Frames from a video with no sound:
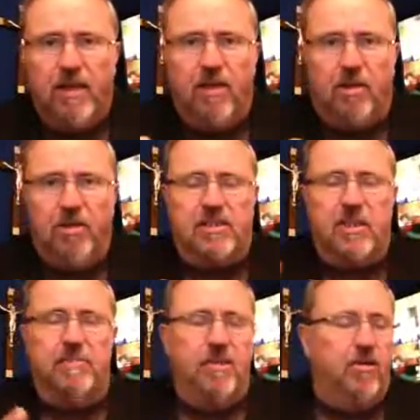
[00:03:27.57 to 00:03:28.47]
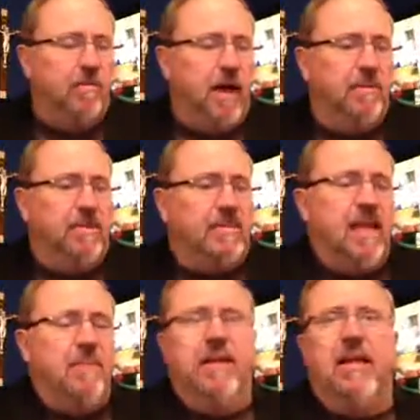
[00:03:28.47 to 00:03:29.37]
Notice something, Obama's
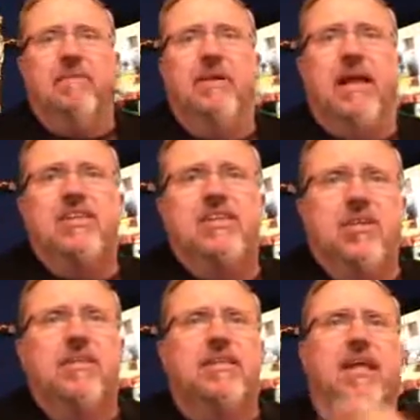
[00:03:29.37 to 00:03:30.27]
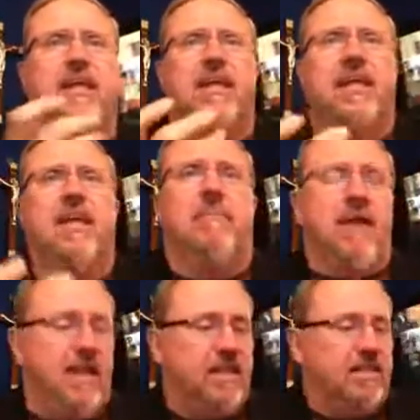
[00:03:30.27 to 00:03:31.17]
statement, and when I, as soon as I can get it in
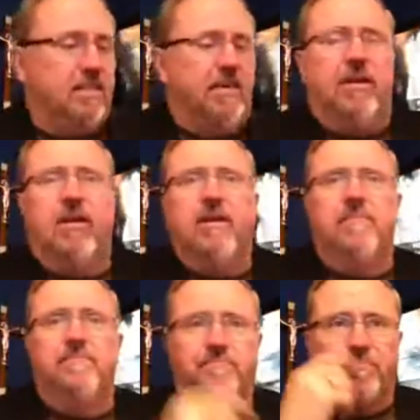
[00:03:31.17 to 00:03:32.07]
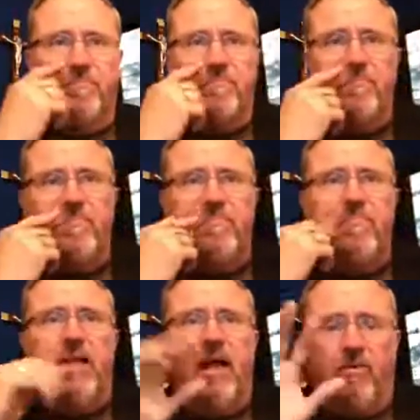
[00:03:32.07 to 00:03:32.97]
my hands, let me,
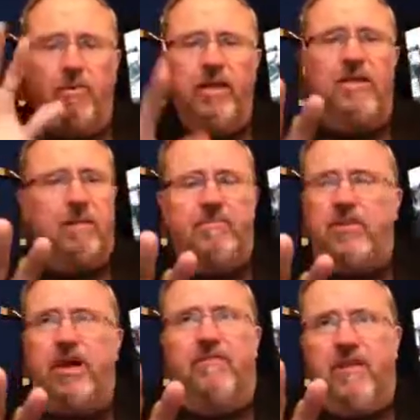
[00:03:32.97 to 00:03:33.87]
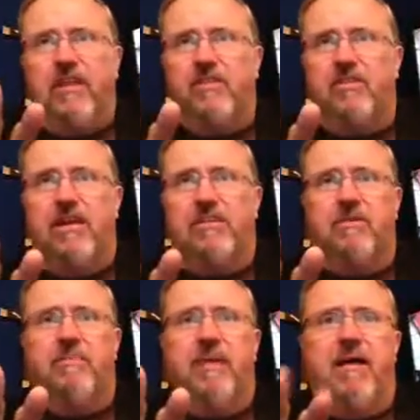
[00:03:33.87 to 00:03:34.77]
I'll read, I'm trying to find the
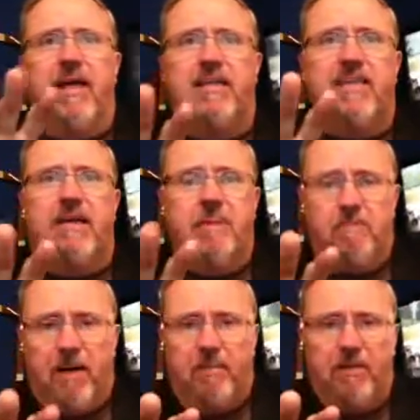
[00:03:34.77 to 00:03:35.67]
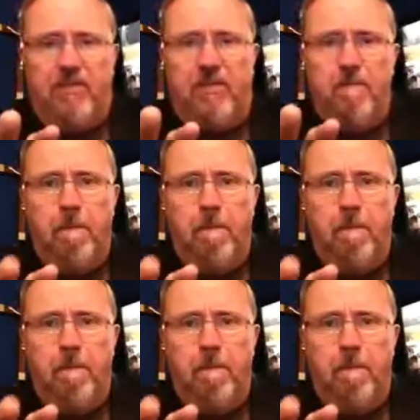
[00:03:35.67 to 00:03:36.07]
transcript now, it has not been published.